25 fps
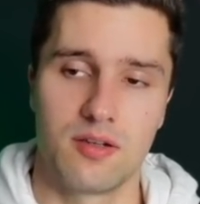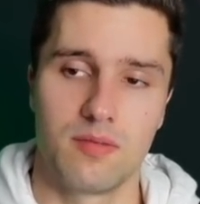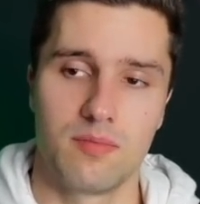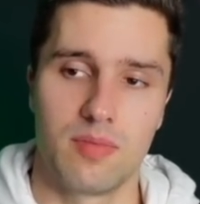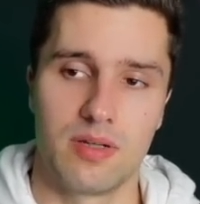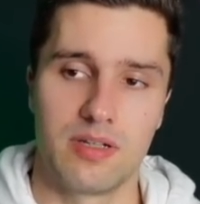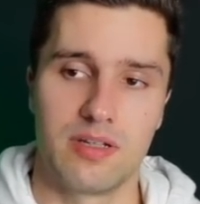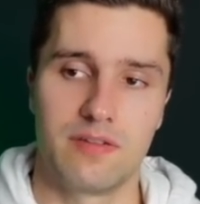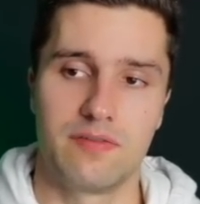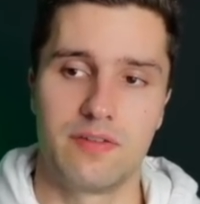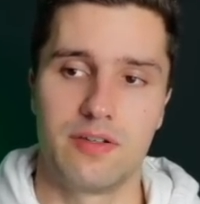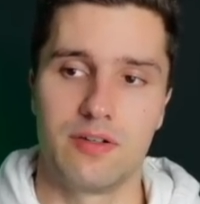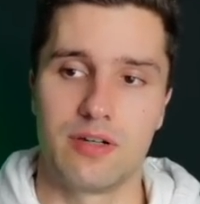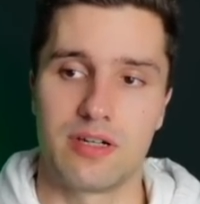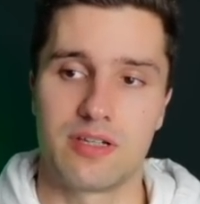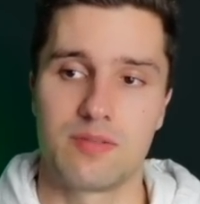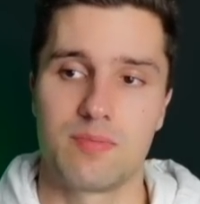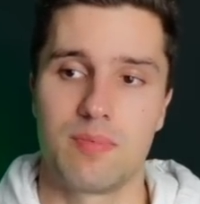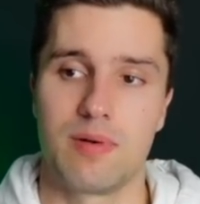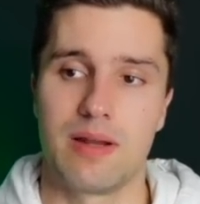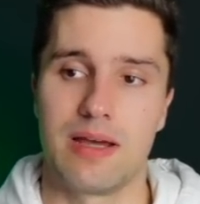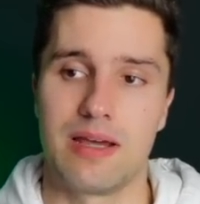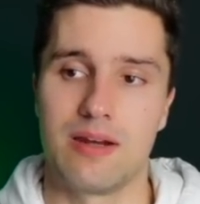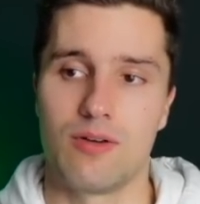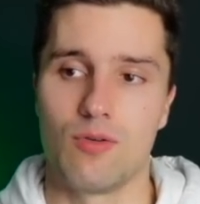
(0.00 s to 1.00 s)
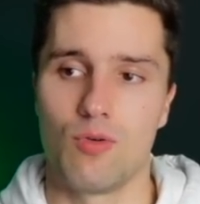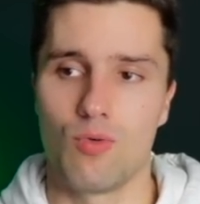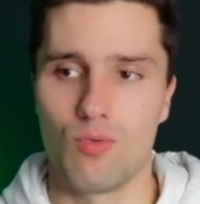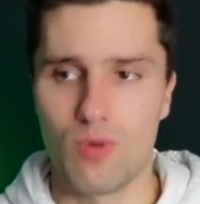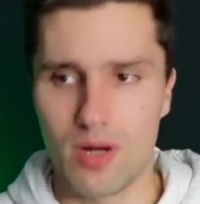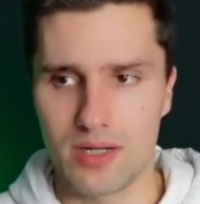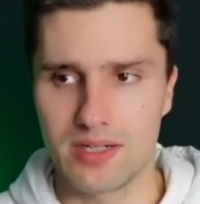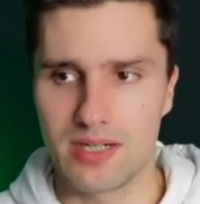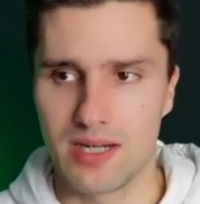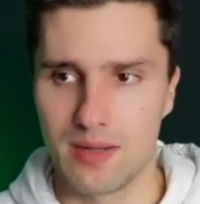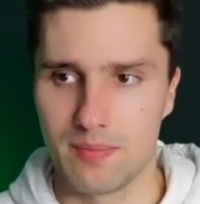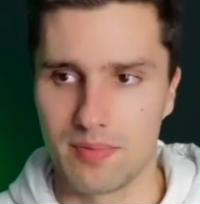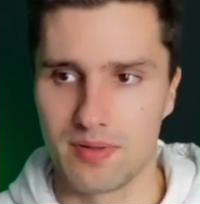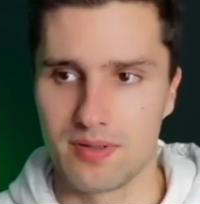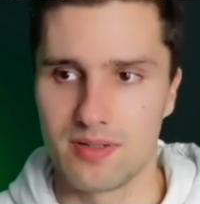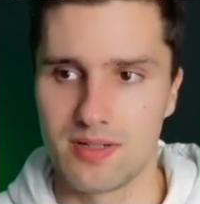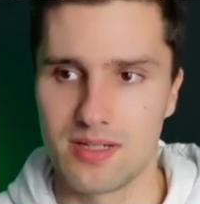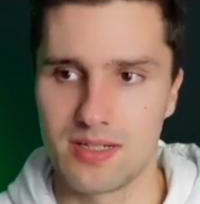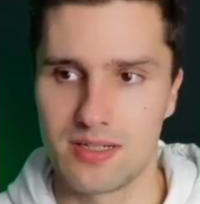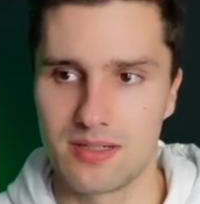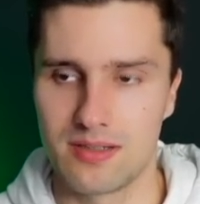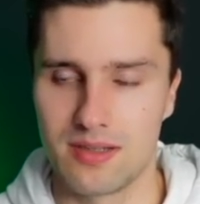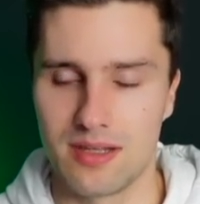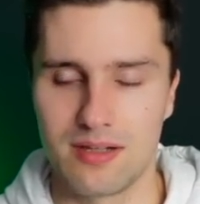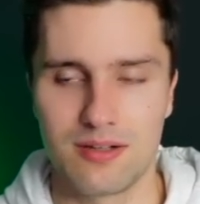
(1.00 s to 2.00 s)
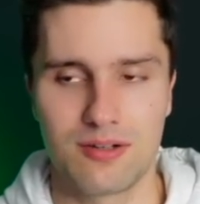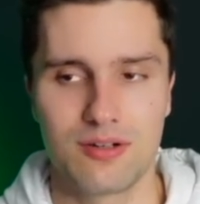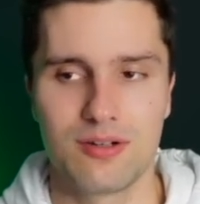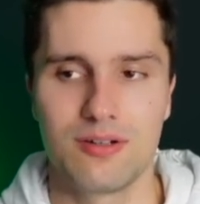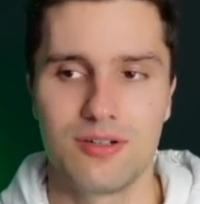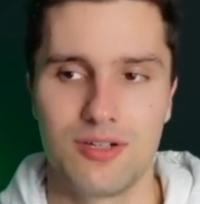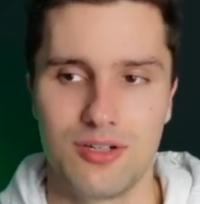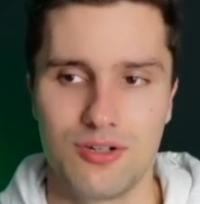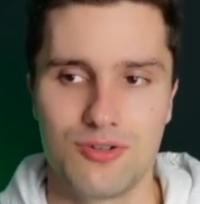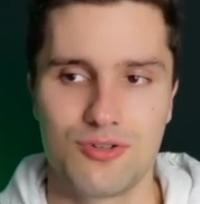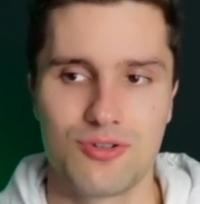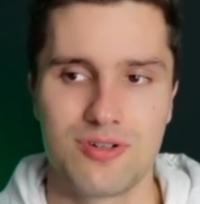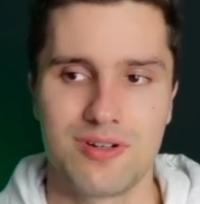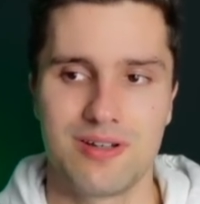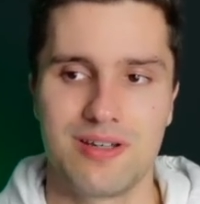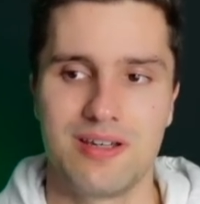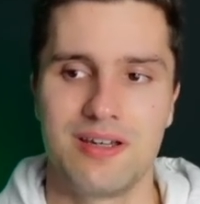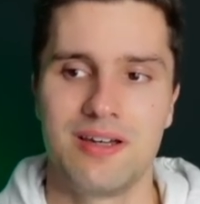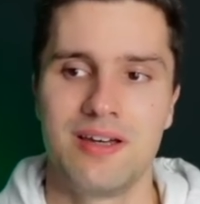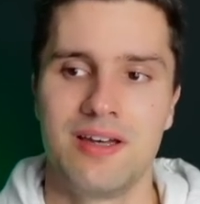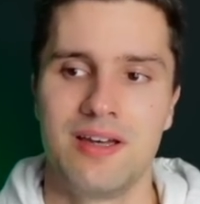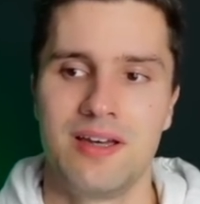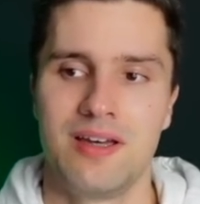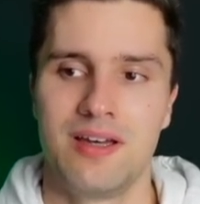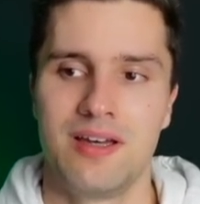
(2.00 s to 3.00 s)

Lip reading: But if you explain what happens, then you can usually